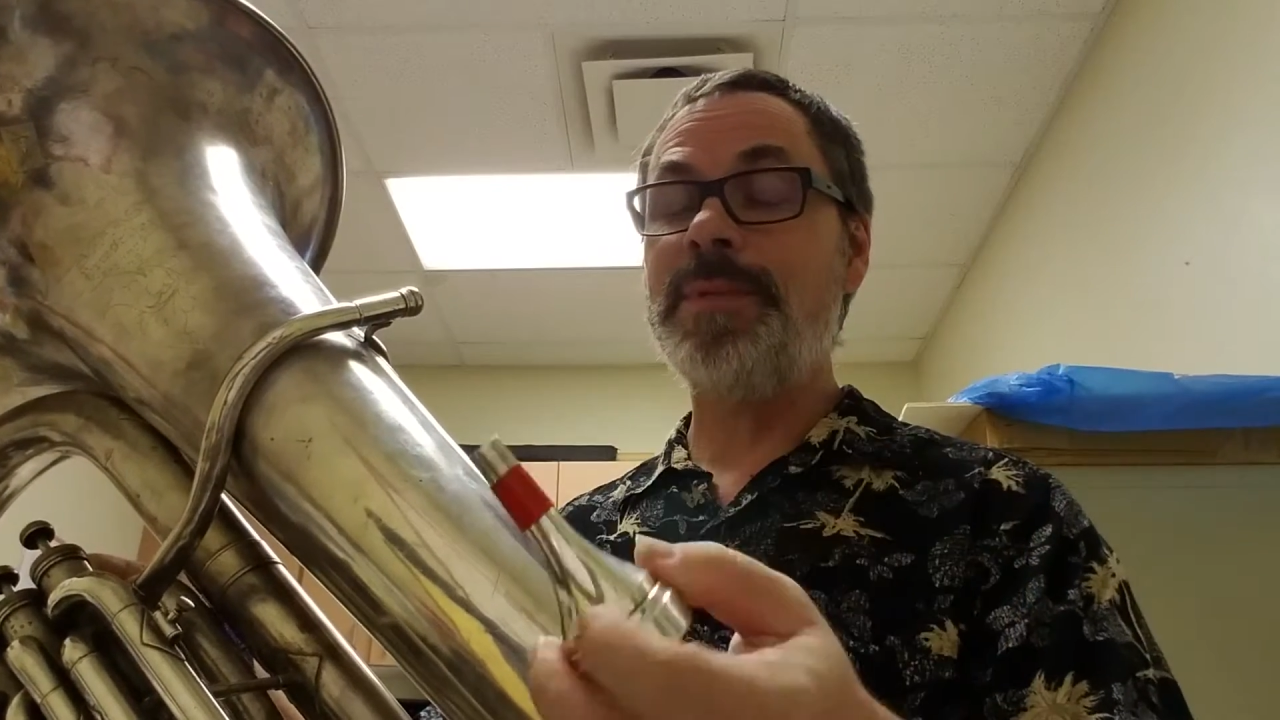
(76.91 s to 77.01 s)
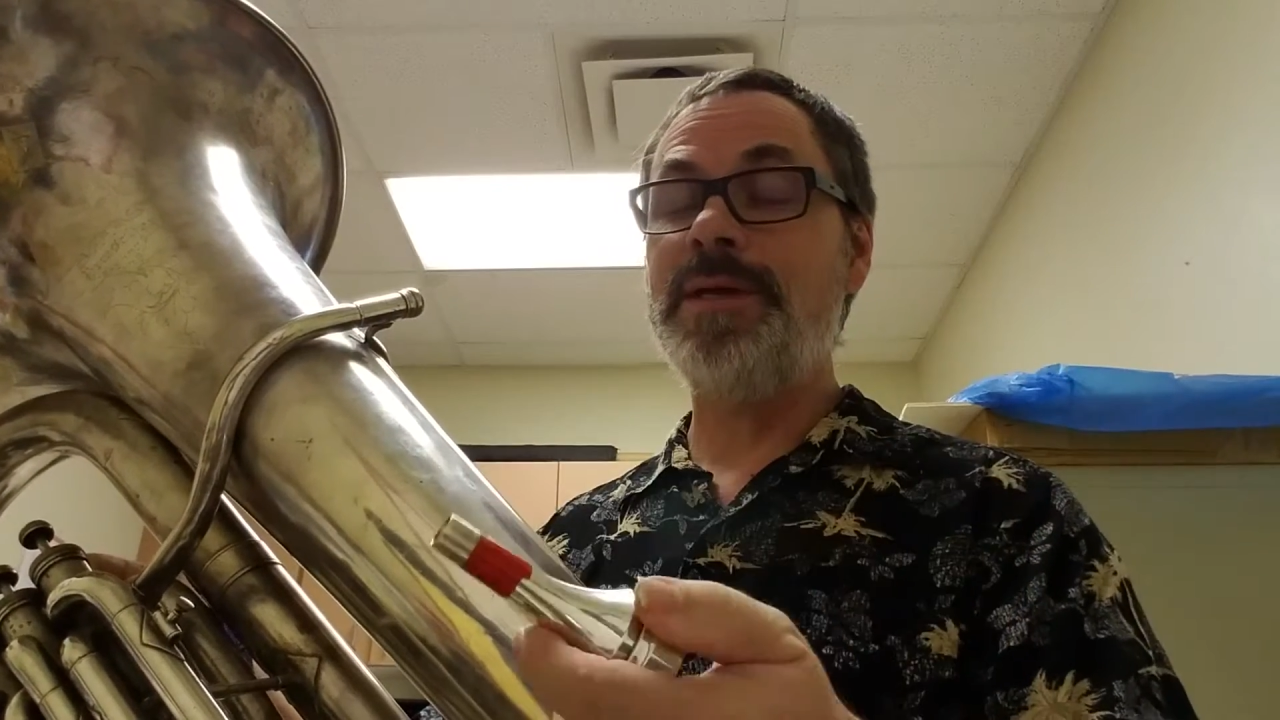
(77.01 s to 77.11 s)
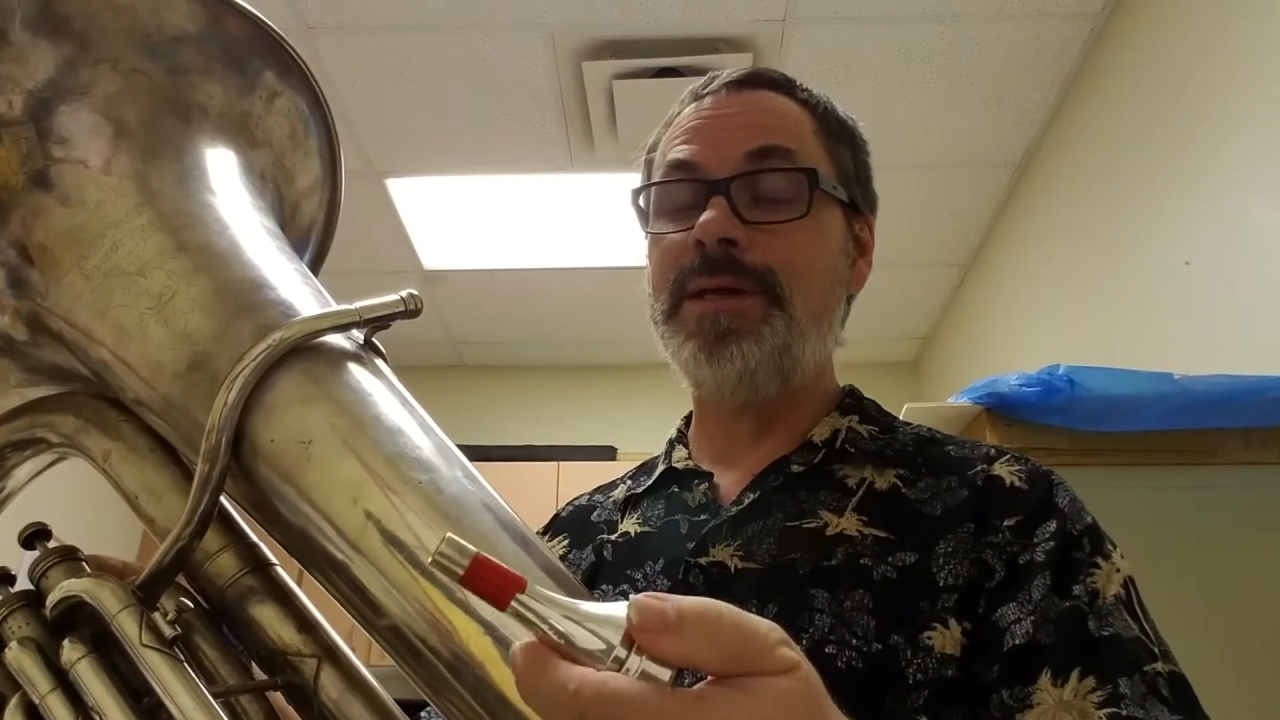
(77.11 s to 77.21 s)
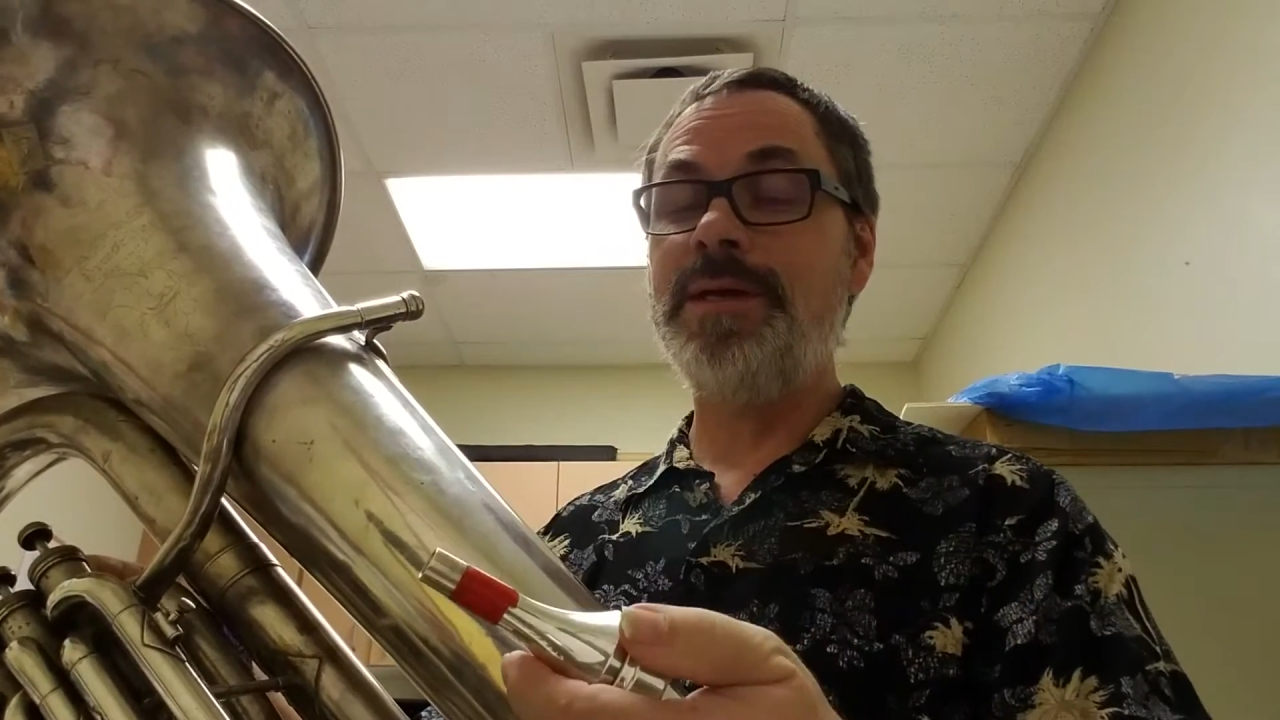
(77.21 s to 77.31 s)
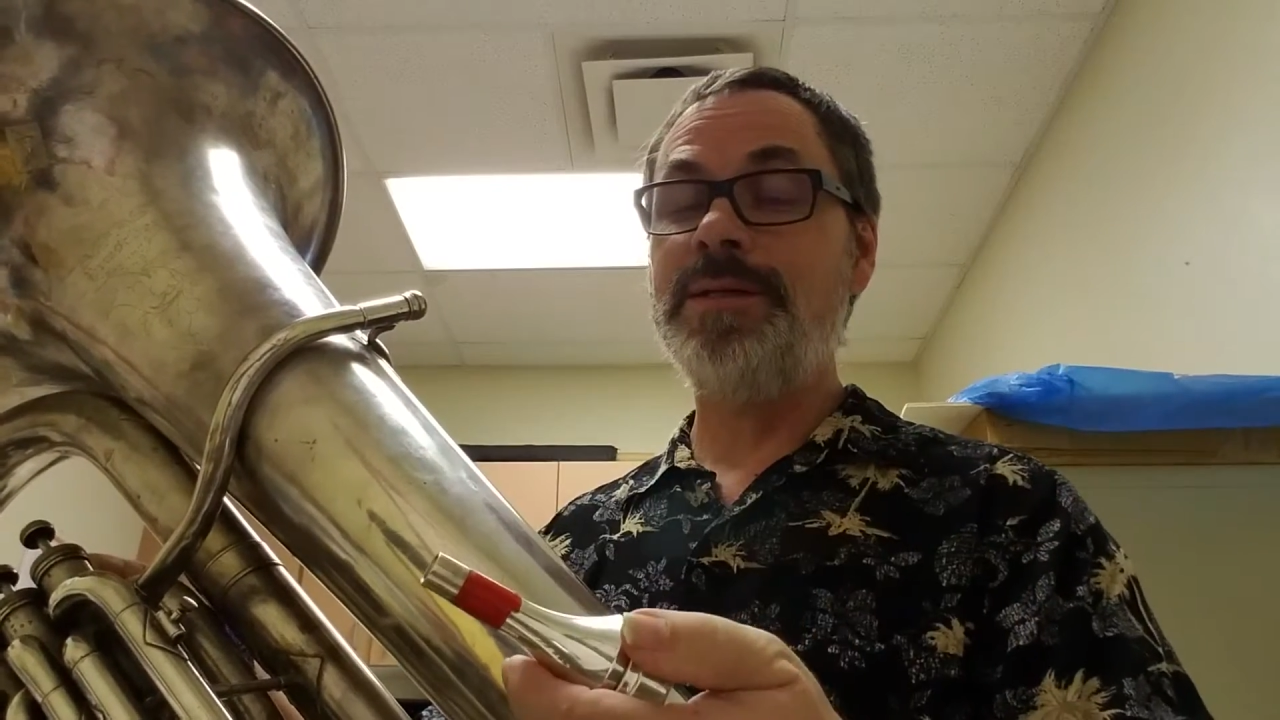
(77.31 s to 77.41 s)

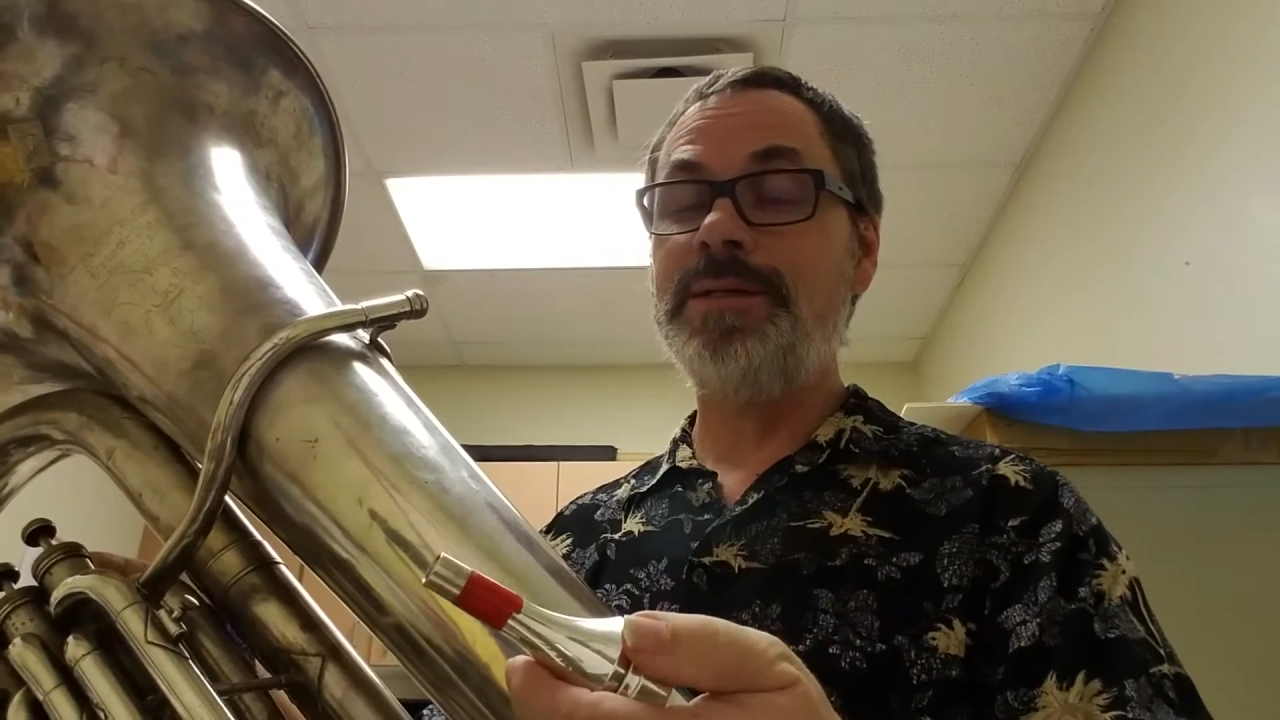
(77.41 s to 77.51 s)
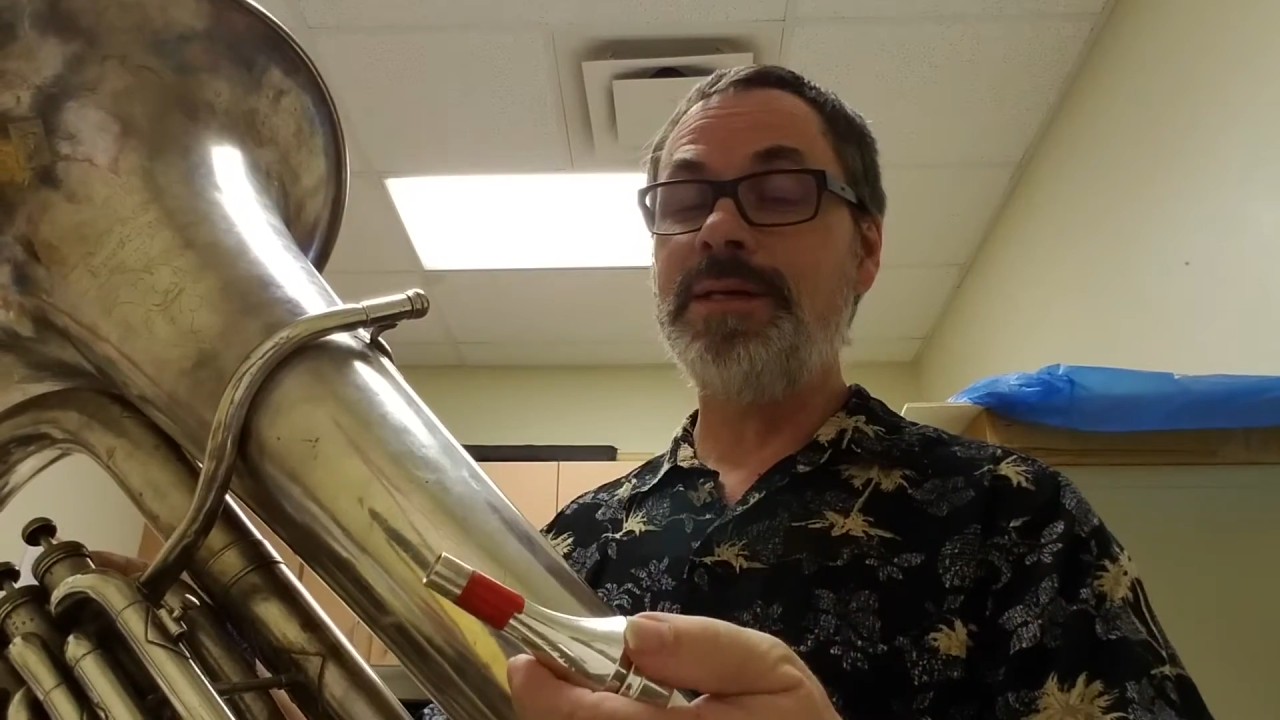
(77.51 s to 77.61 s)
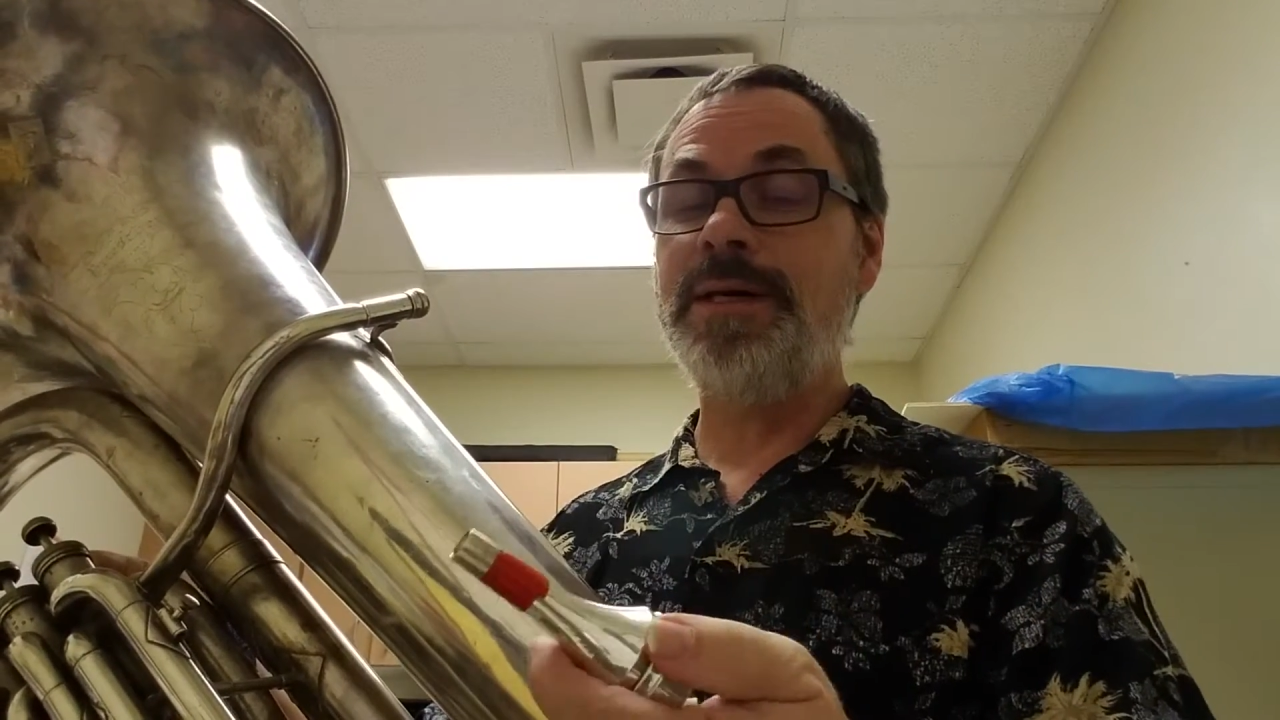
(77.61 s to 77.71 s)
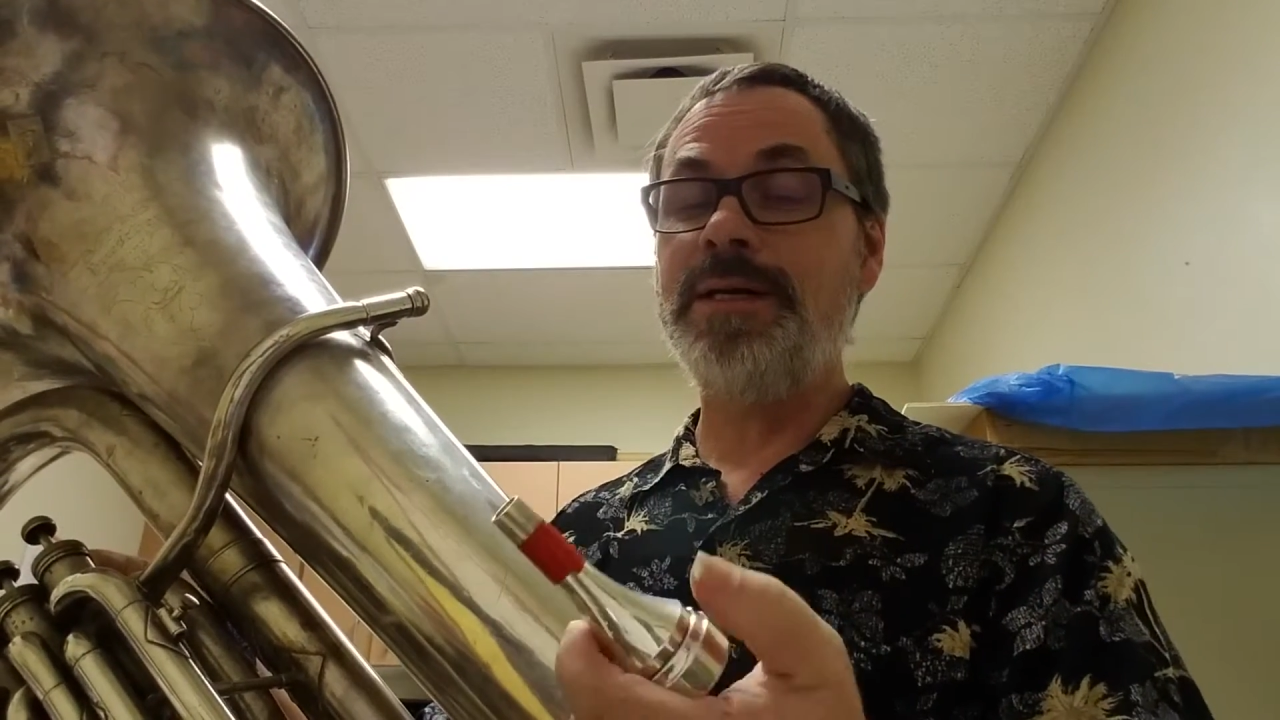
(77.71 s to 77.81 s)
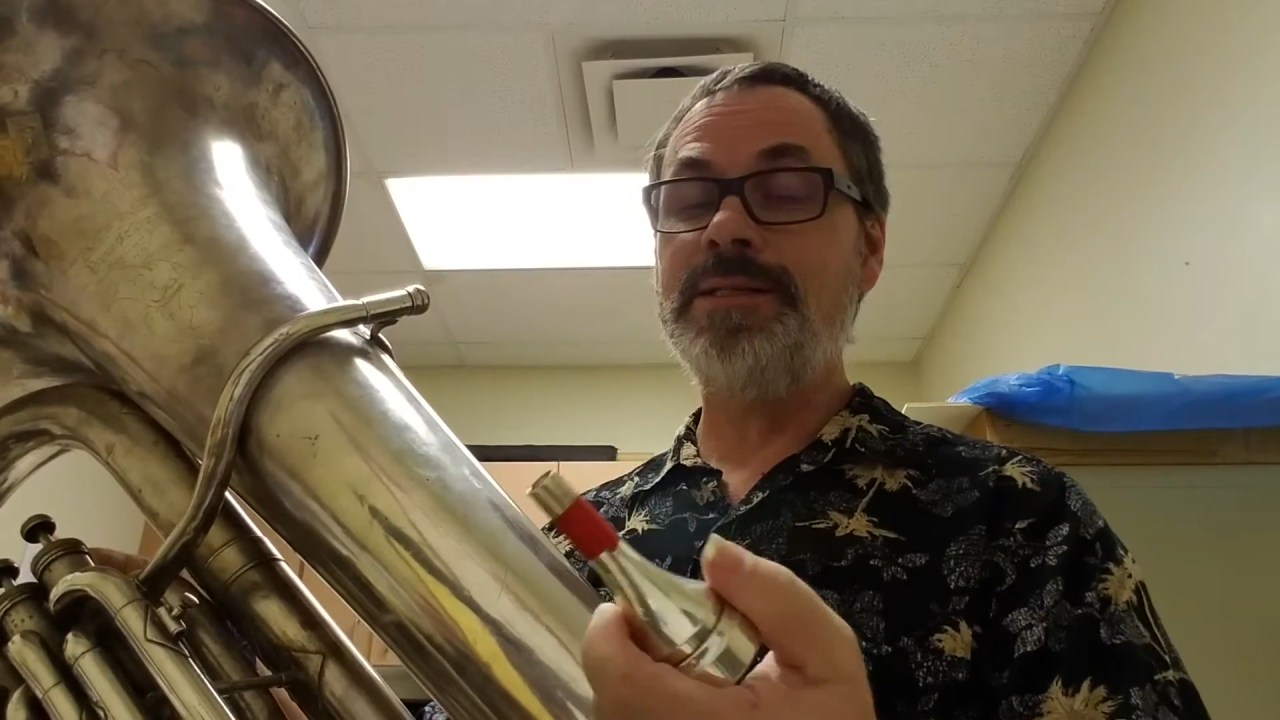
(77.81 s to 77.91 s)
And
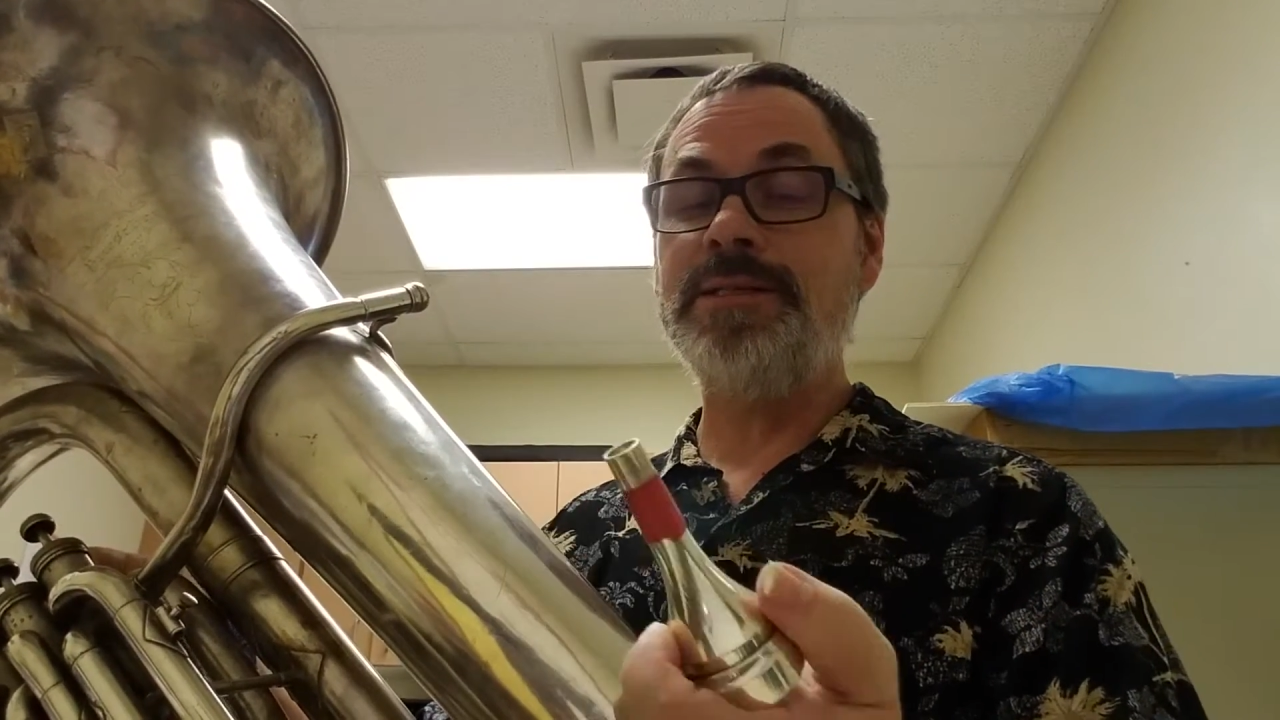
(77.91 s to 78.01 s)
it's